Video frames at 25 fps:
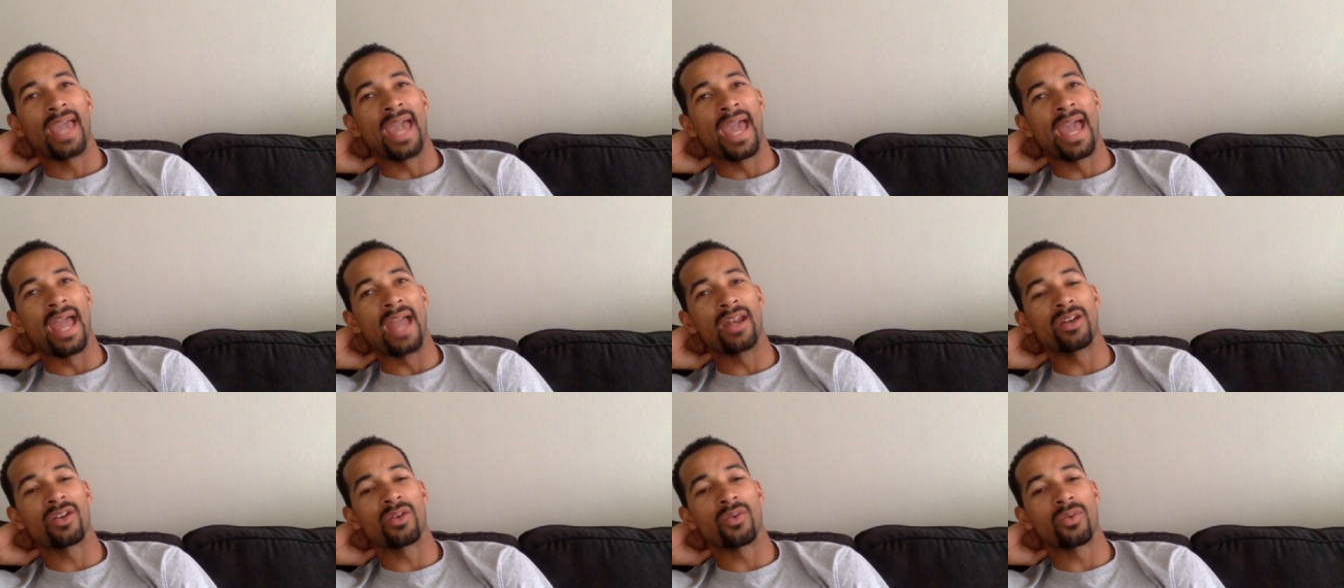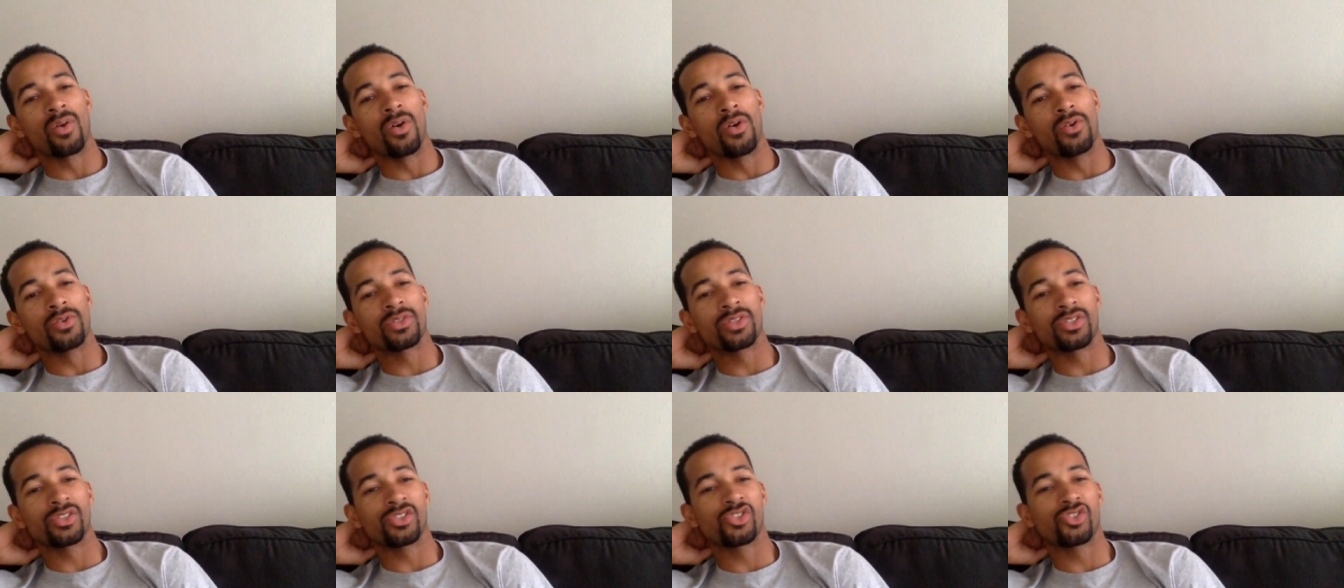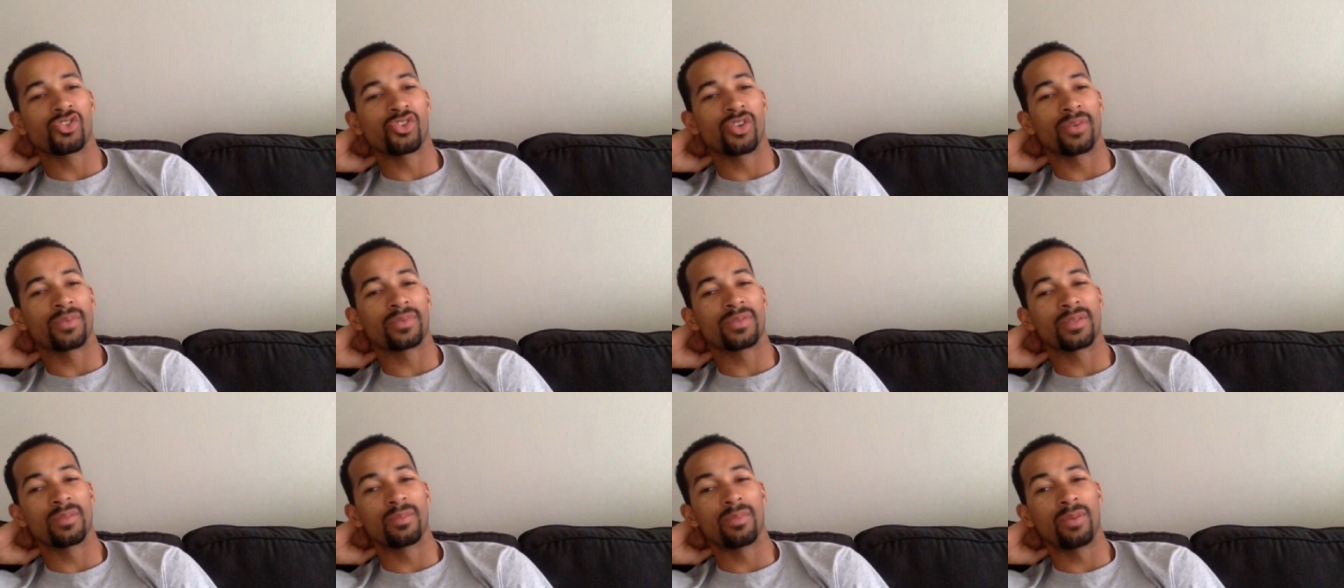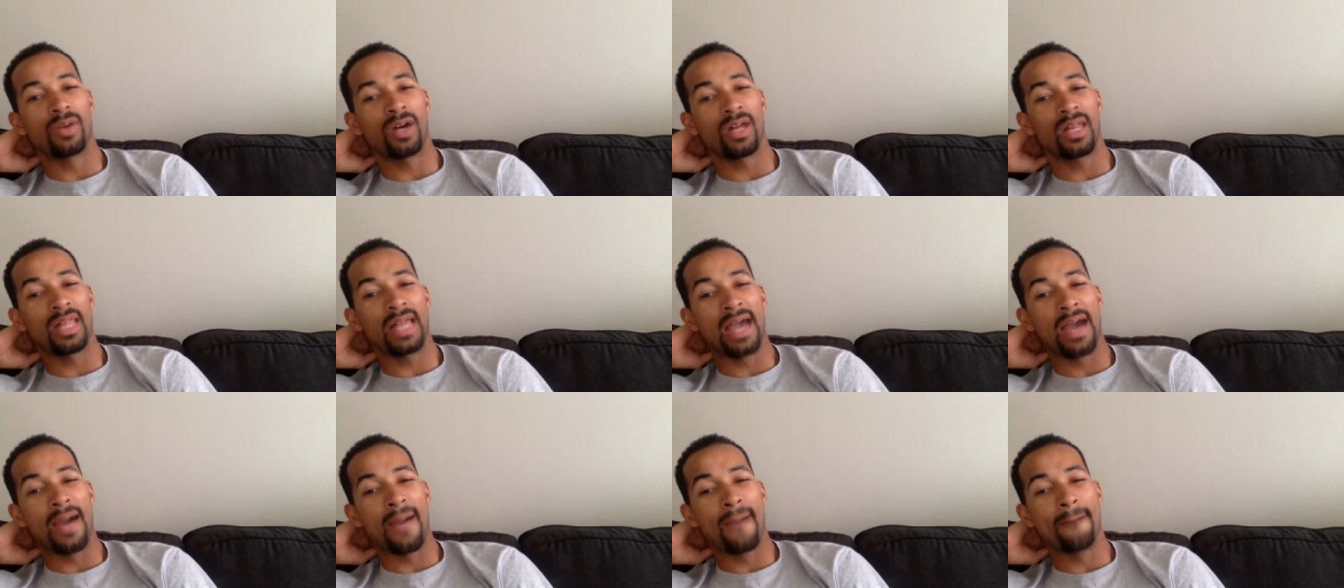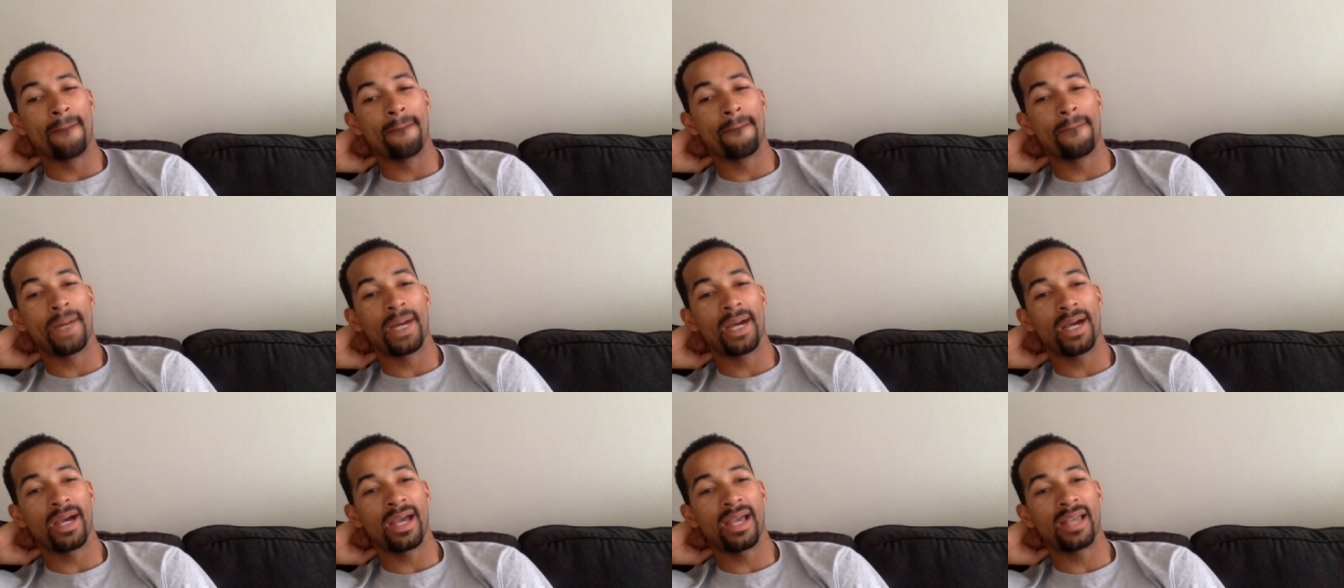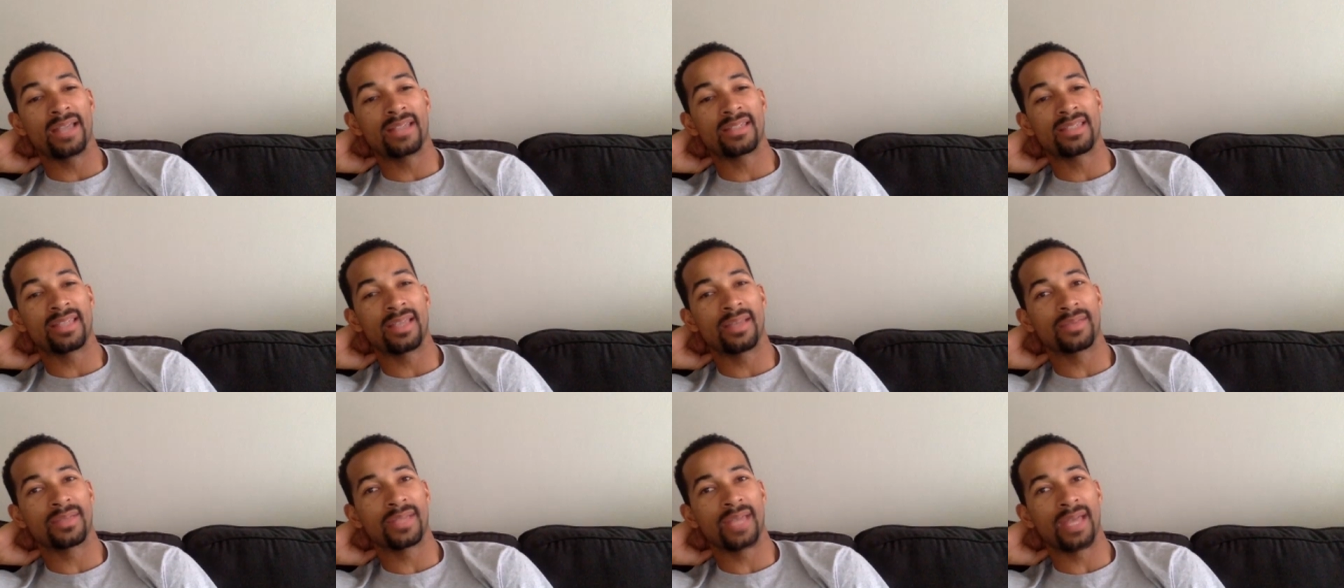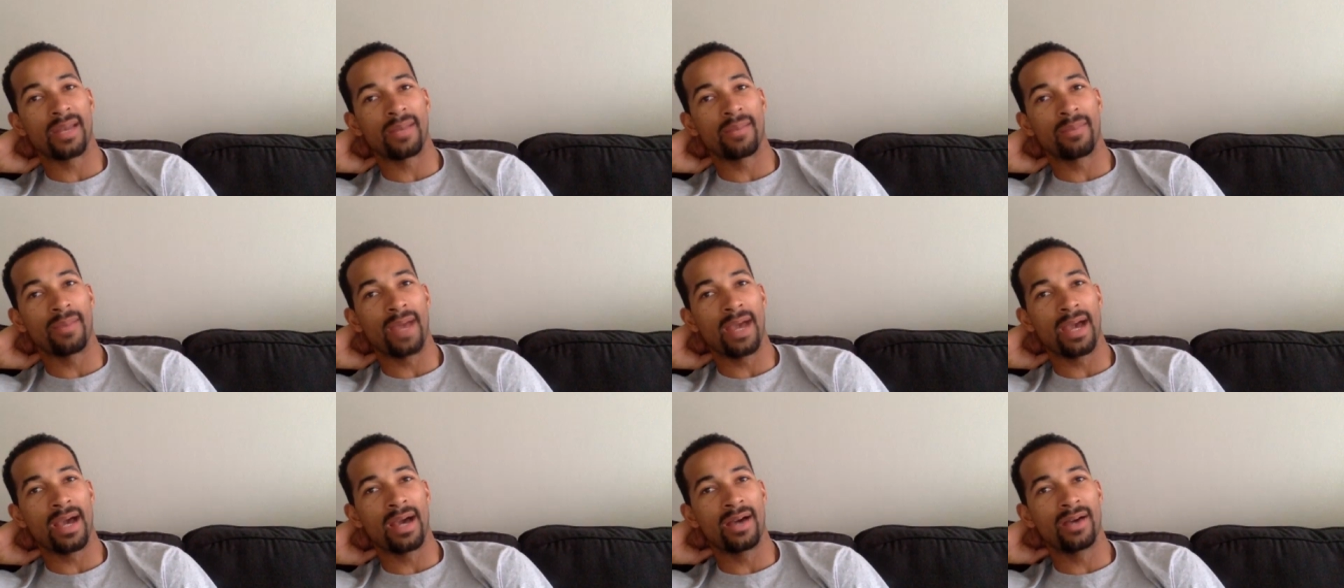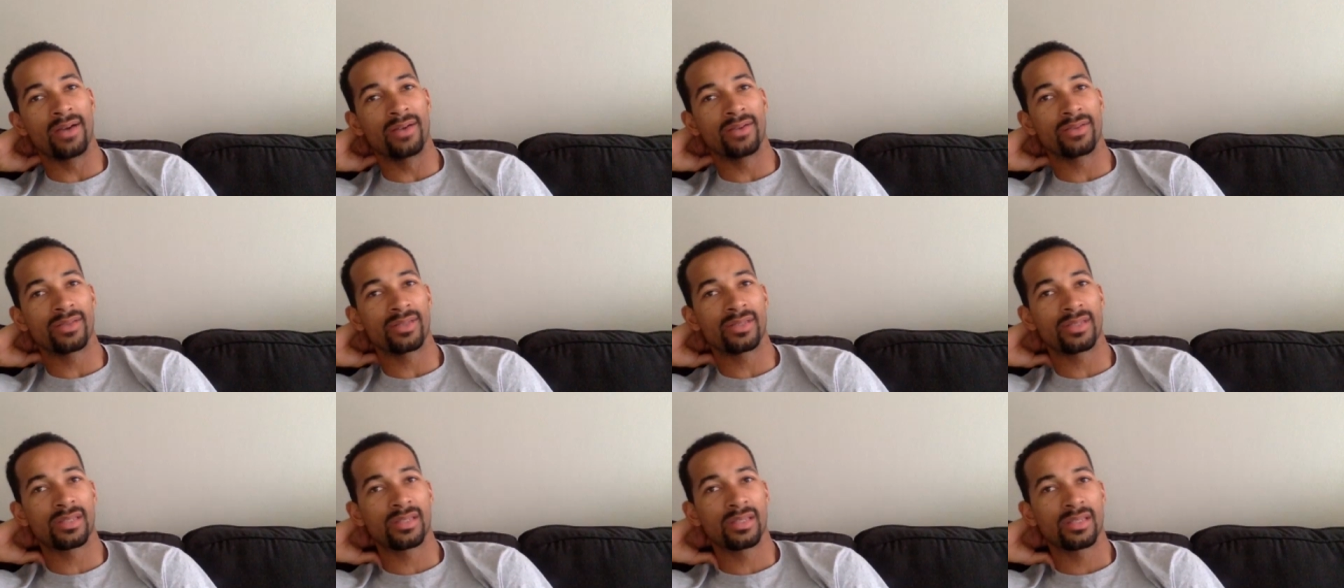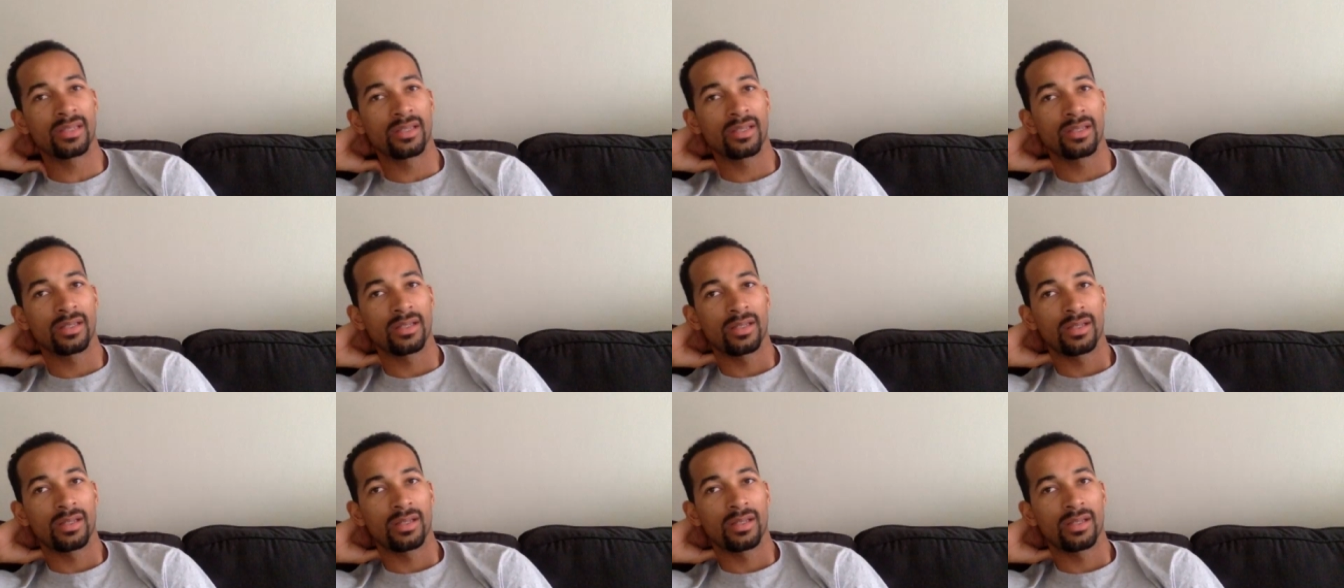And DeRozan strips the ball out, but steps out of bounds.